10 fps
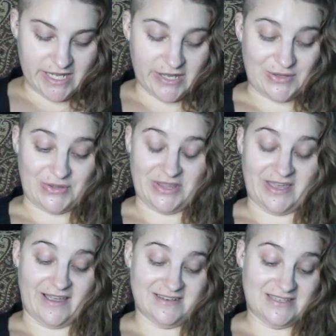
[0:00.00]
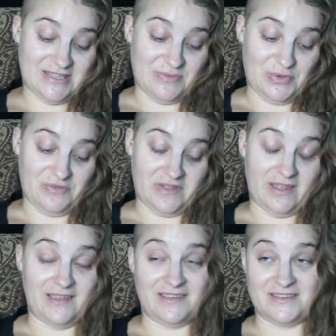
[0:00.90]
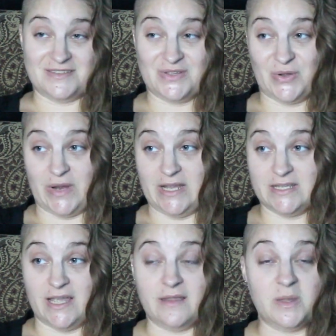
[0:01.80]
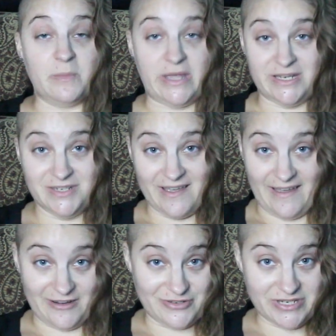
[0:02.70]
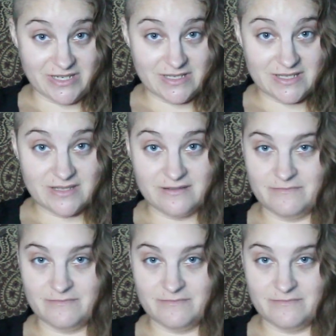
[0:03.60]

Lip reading: Other than that, the movie is great. And the main actress,